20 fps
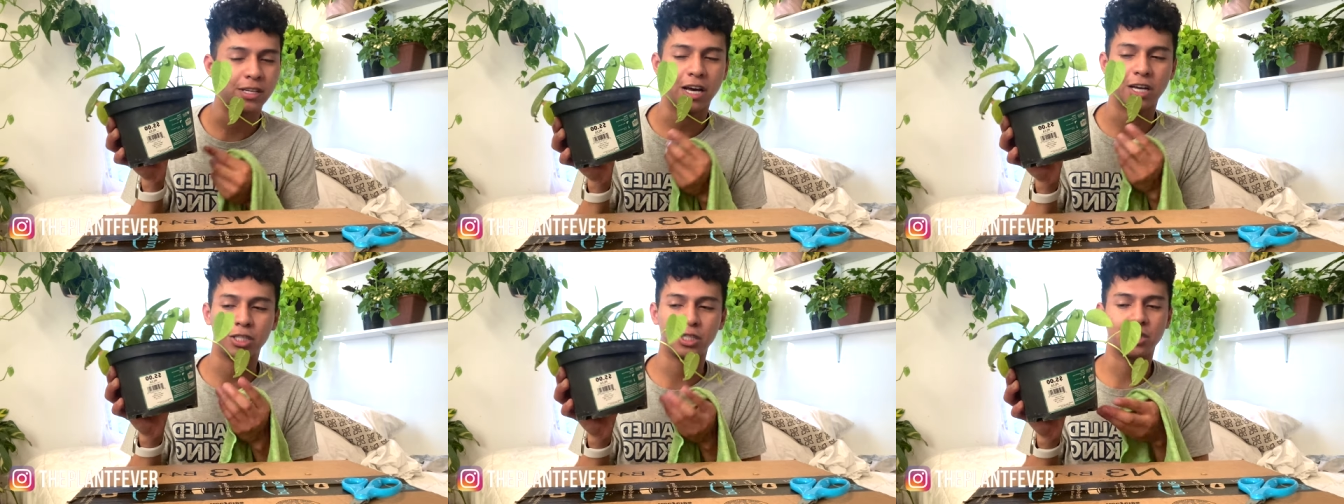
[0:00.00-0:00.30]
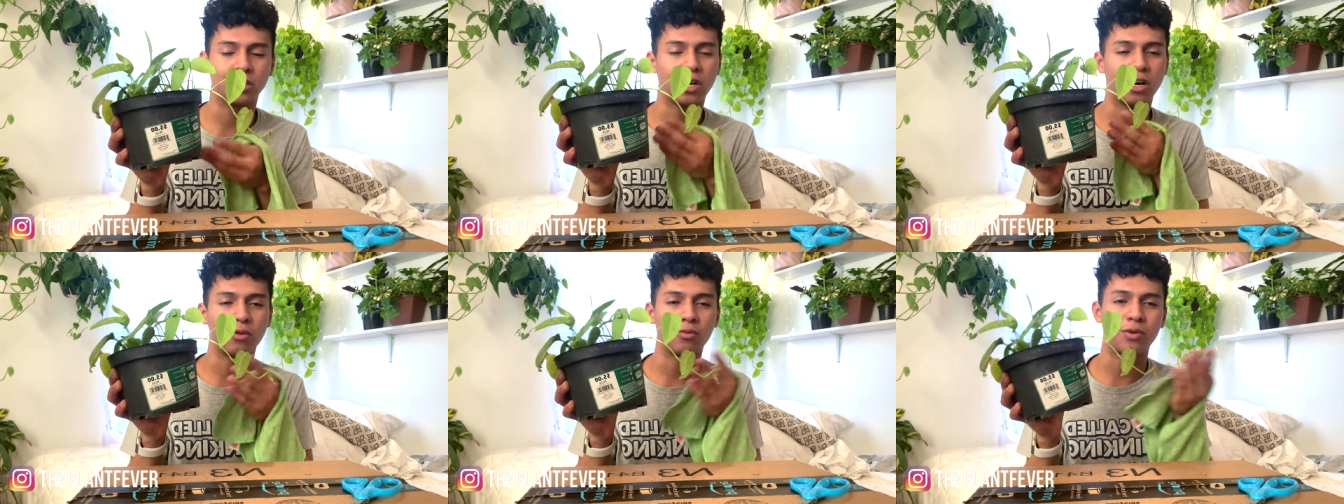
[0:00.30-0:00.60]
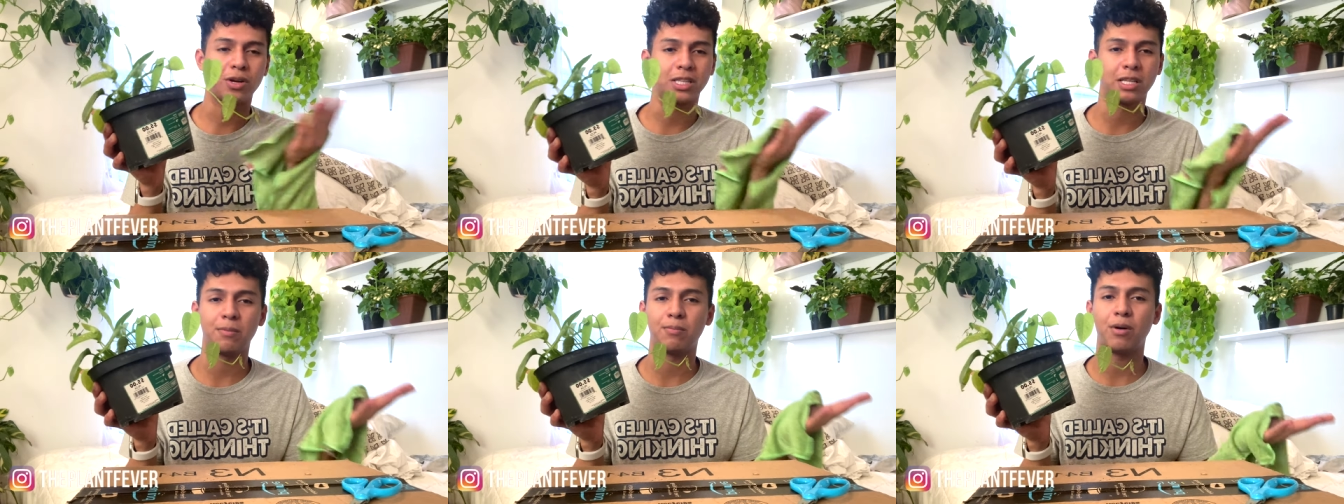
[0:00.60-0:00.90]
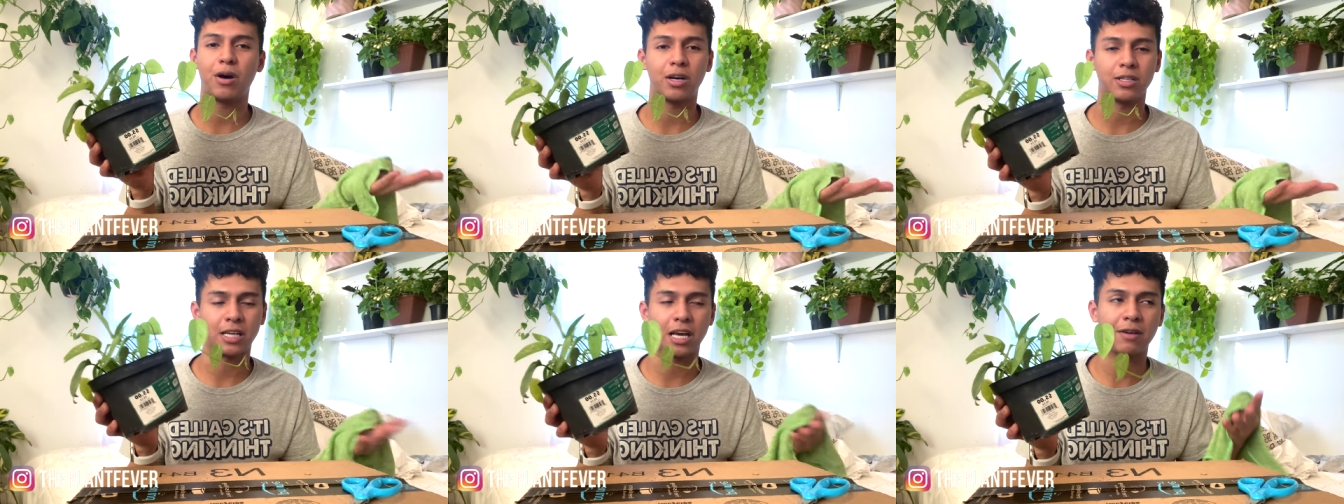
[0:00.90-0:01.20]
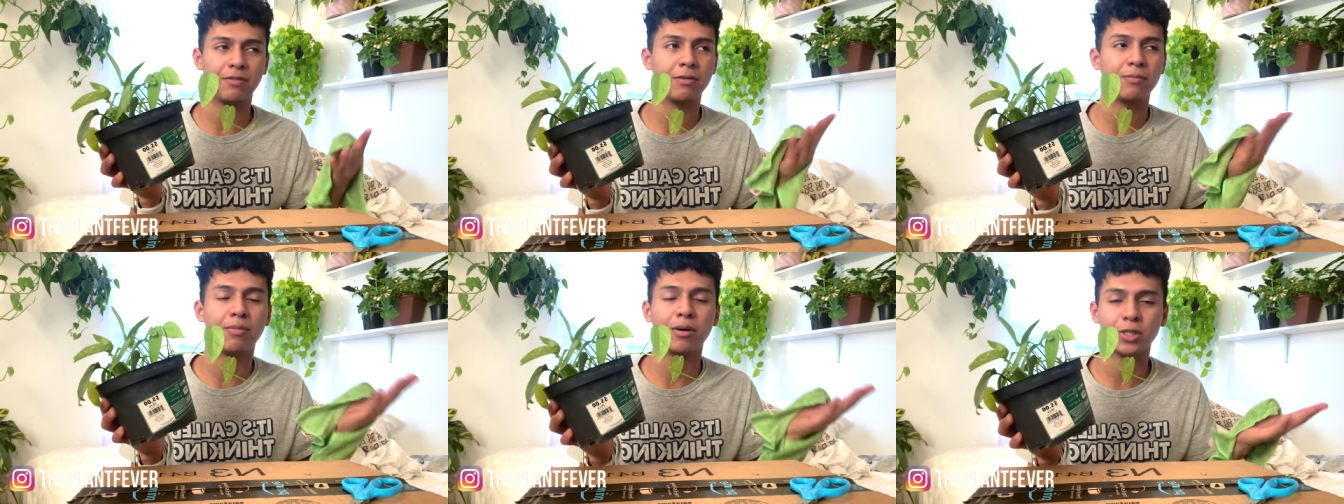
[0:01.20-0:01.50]
I just got random pots. I
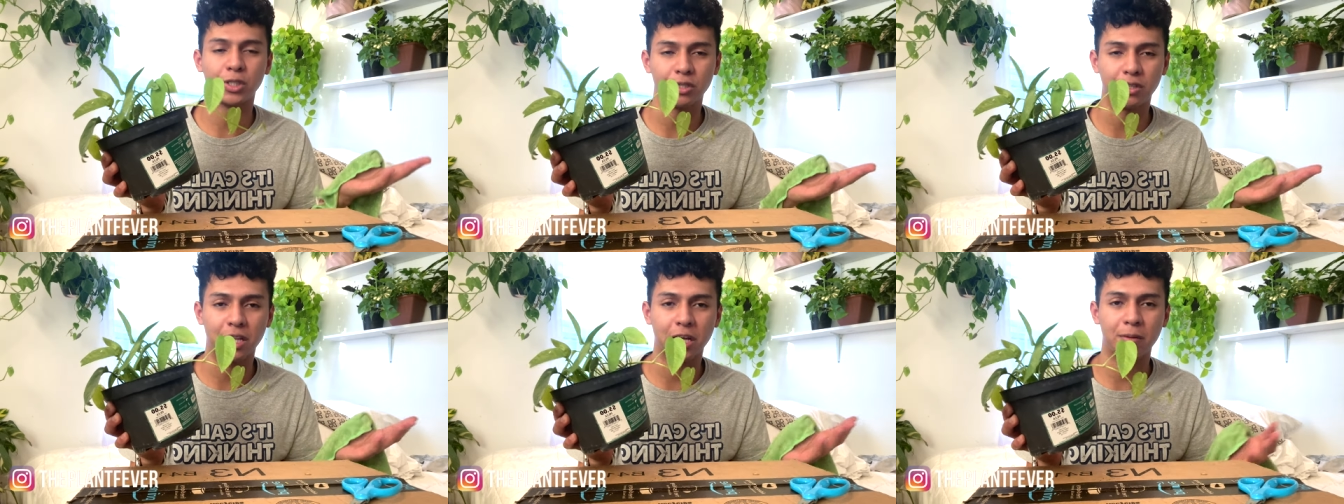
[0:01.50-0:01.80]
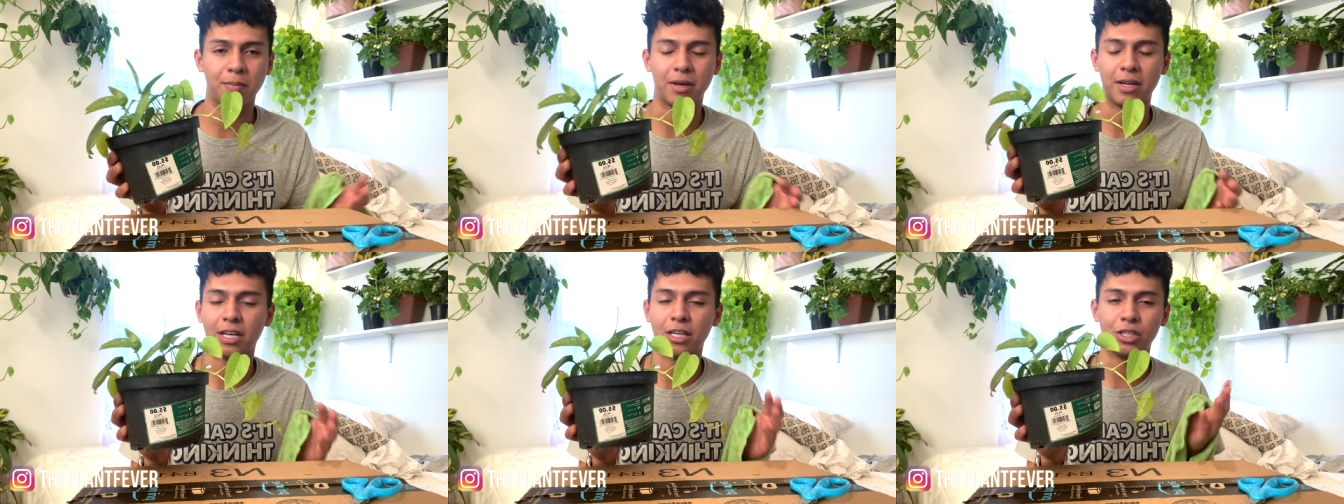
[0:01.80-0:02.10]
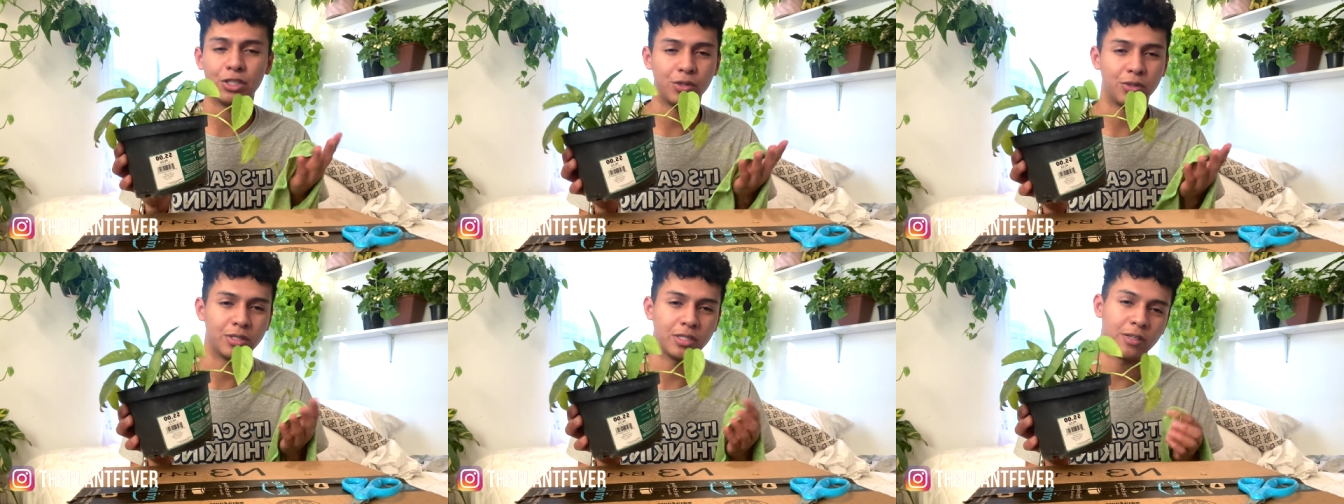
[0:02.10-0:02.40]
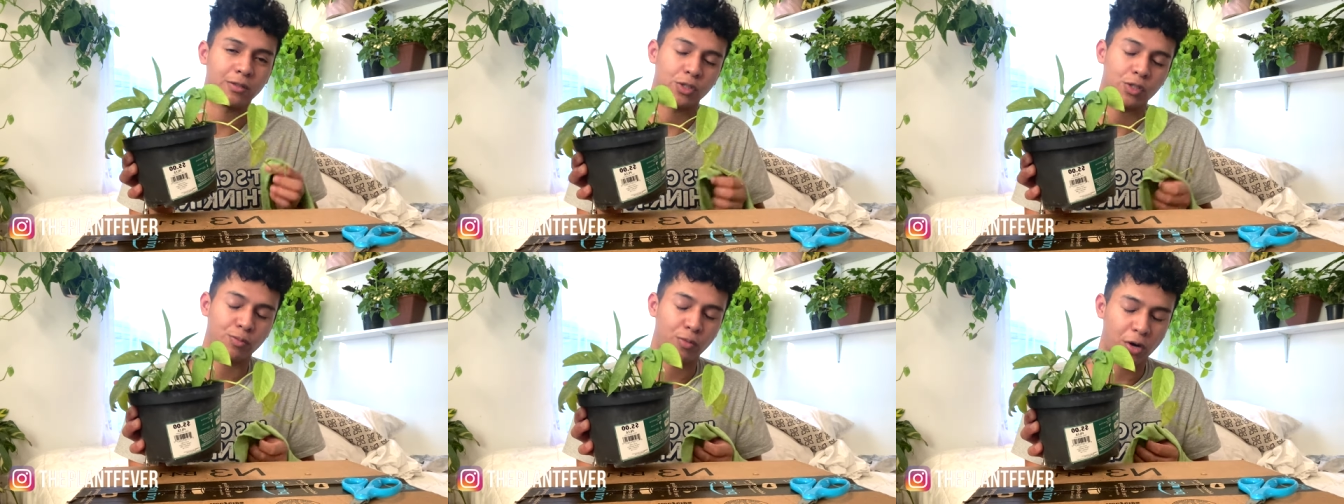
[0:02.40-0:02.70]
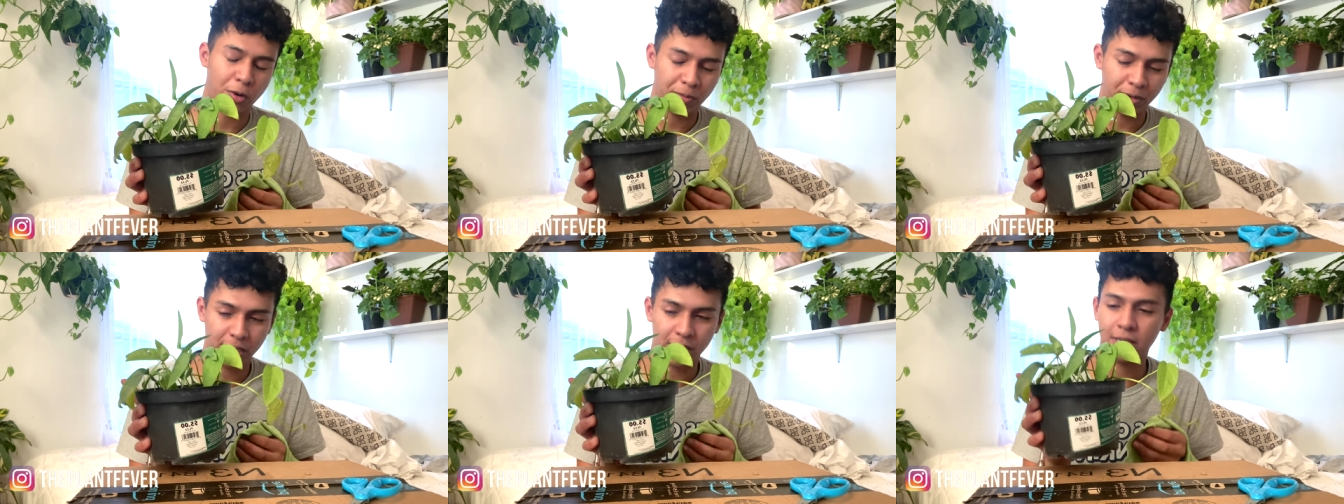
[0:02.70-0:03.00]
have a bunch of them and I use it to
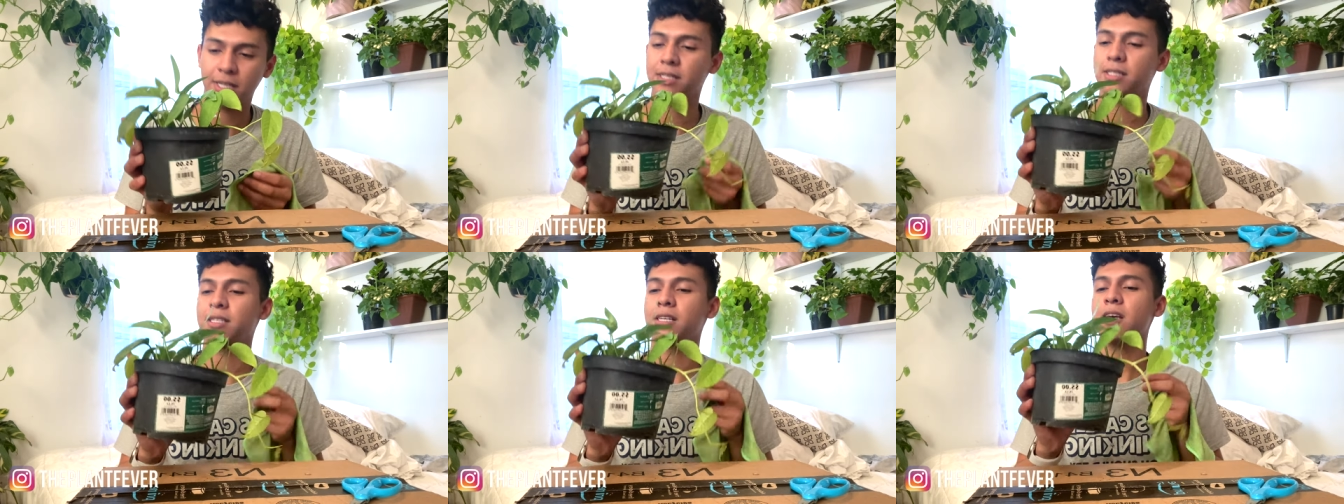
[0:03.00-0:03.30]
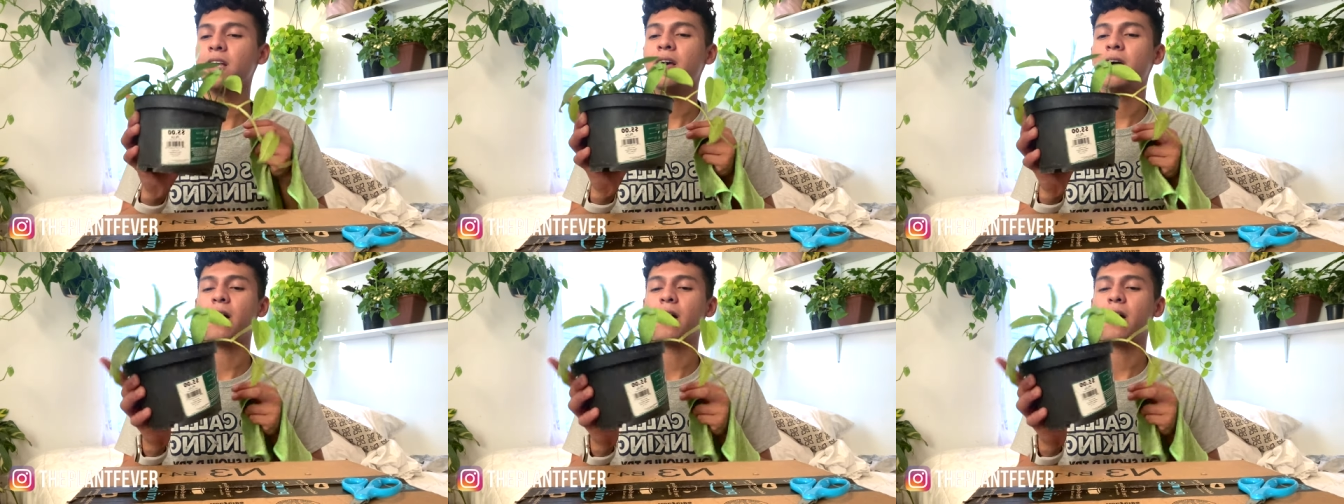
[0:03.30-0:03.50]
propagate.